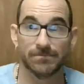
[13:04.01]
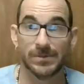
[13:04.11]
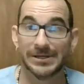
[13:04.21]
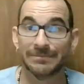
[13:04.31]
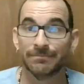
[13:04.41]

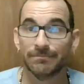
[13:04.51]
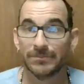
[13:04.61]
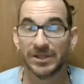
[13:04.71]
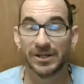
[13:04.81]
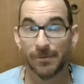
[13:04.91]

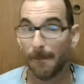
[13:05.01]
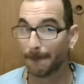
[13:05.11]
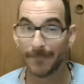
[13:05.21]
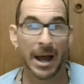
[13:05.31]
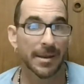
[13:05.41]

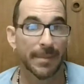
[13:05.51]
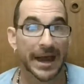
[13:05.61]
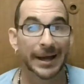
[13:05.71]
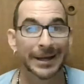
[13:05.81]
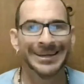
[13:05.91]
my
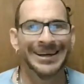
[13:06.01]
bag,